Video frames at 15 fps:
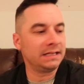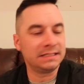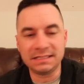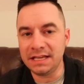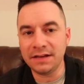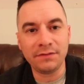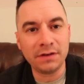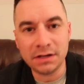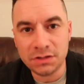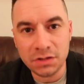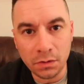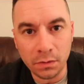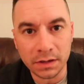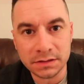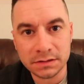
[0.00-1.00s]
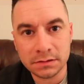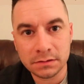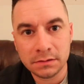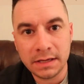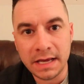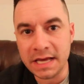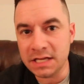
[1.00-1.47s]
has given it to us.
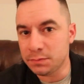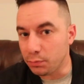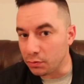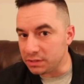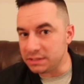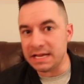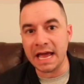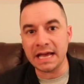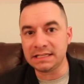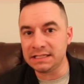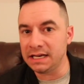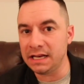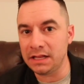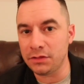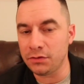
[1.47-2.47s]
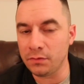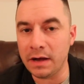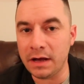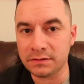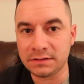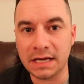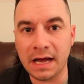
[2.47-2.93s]
He's protected it
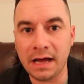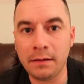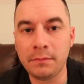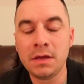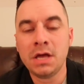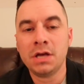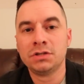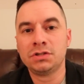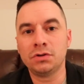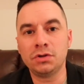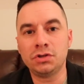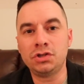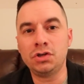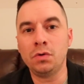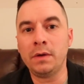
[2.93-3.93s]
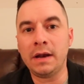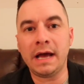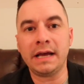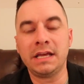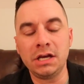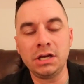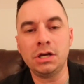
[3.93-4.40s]
throughout time so that you and
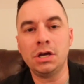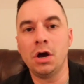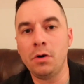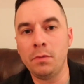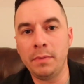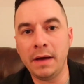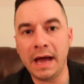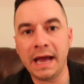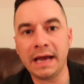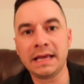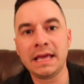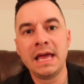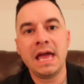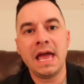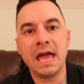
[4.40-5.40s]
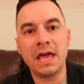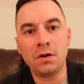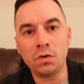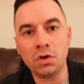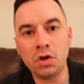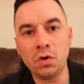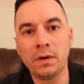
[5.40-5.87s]
I can go back
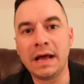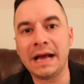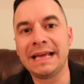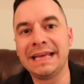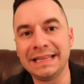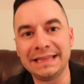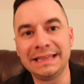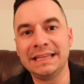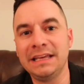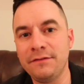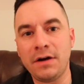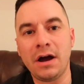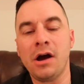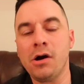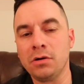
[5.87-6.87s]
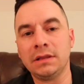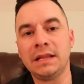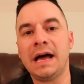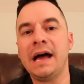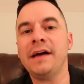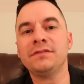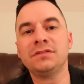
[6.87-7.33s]
and you and I can live our
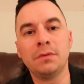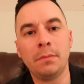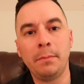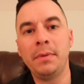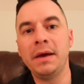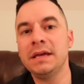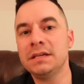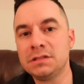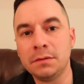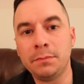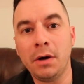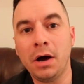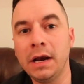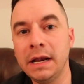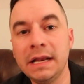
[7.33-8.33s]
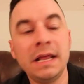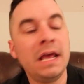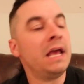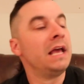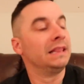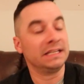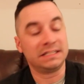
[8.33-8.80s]
lives based upon it.
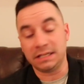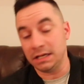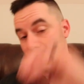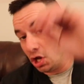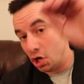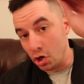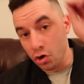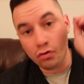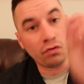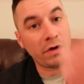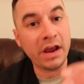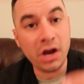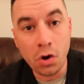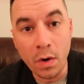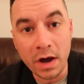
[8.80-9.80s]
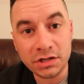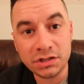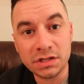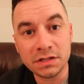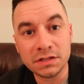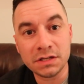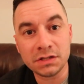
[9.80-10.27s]
Listen, great
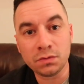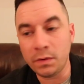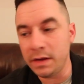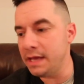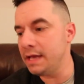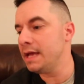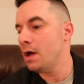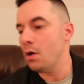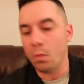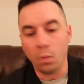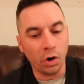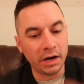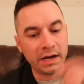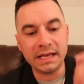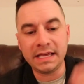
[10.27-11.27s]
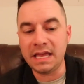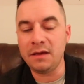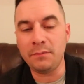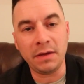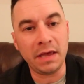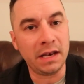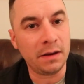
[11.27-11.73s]
questions this week. We're going to
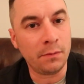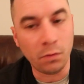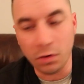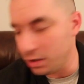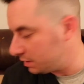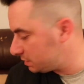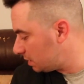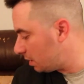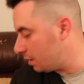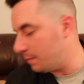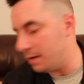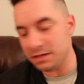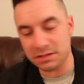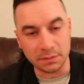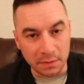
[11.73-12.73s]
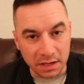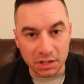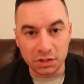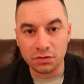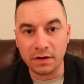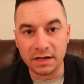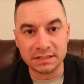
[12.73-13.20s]
keep hitting them. We're going to talk about some
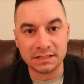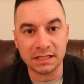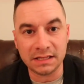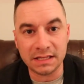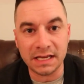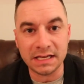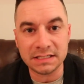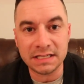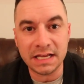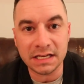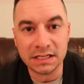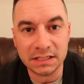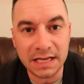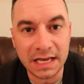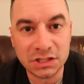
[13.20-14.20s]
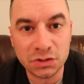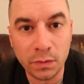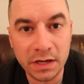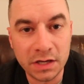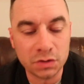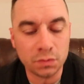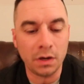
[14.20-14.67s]
interesting things next
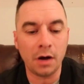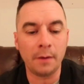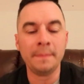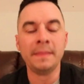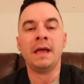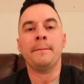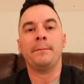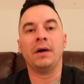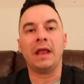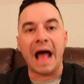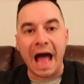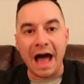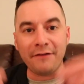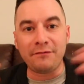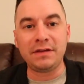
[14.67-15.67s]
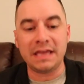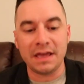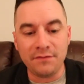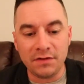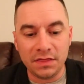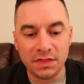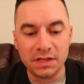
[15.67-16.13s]
week as well. But I've
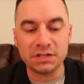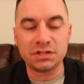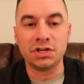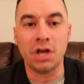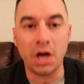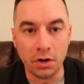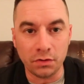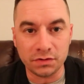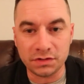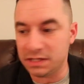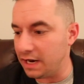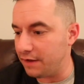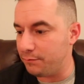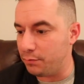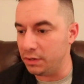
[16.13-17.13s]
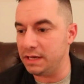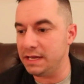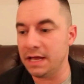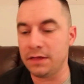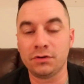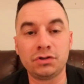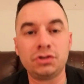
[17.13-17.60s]
given these notes that I've put
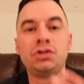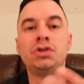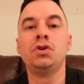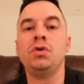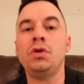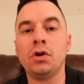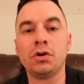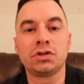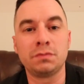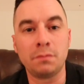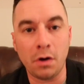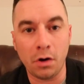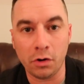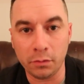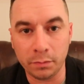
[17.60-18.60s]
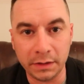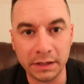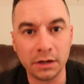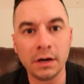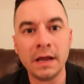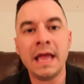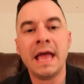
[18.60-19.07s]
together to your small group leader